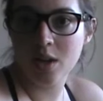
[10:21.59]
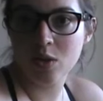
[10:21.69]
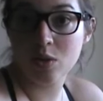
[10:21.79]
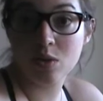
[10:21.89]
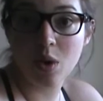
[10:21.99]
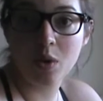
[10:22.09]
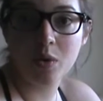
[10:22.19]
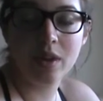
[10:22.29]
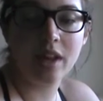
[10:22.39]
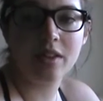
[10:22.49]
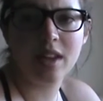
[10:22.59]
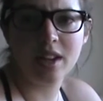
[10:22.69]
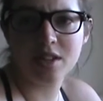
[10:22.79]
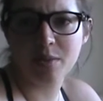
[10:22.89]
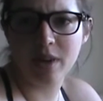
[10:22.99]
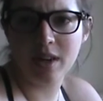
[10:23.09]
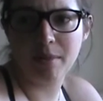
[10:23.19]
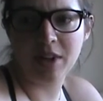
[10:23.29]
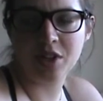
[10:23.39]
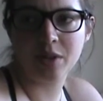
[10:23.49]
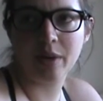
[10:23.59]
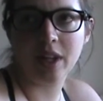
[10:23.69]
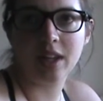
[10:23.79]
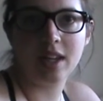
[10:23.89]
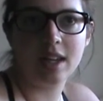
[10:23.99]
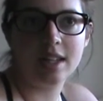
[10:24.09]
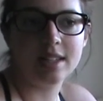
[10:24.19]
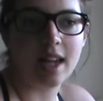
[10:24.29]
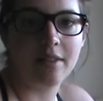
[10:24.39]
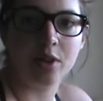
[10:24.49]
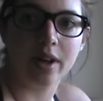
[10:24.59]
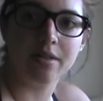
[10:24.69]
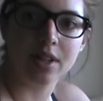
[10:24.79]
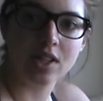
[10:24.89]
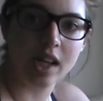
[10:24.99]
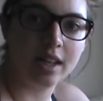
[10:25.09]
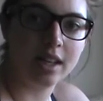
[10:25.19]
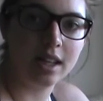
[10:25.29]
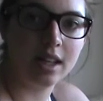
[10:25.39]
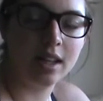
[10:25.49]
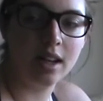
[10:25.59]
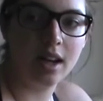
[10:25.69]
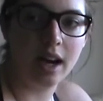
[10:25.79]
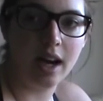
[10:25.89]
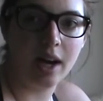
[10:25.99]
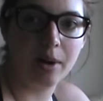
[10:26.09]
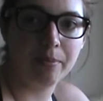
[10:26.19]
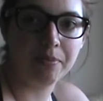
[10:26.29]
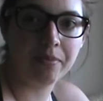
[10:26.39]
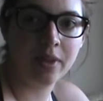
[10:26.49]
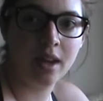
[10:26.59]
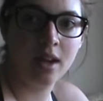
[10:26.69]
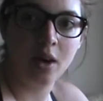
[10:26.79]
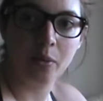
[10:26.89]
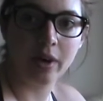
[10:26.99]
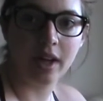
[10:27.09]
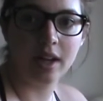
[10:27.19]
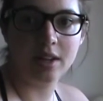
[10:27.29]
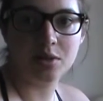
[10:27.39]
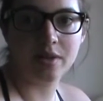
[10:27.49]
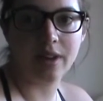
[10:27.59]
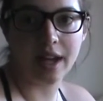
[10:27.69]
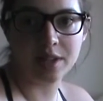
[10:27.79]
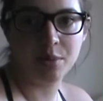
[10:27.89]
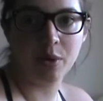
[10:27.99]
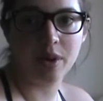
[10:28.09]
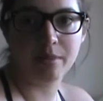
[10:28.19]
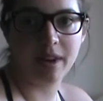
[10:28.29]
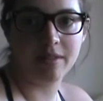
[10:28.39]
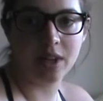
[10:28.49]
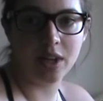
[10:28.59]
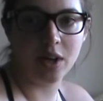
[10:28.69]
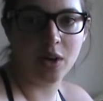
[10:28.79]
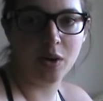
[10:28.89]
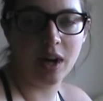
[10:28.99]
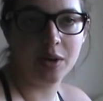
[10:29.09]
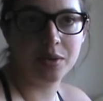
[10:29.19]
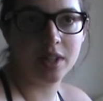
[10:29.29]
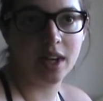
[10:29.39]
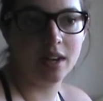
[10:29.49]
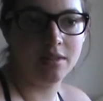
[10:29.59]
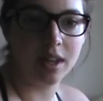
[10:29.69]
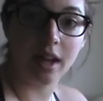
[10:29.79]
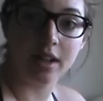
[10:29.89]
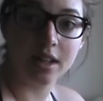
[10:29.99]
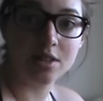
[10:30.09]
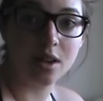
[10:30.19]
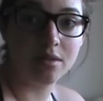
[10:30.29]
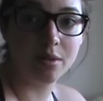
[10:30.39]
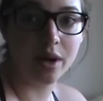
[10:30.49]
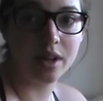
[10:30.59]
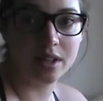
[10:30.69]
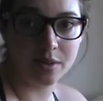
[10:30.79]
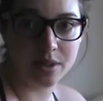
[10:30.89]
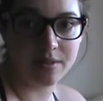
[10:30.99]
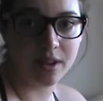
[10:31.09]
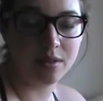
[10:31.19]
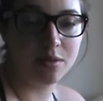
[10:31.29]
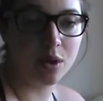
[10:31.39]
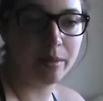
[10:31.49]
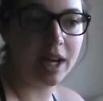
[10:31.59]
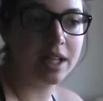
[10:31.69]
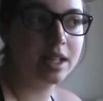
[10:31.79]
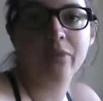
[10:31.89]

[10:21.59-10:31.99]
So the other thing I just wanted to mention quickly is after I finish editing, when I sort of export my video out of the editing software into its final format,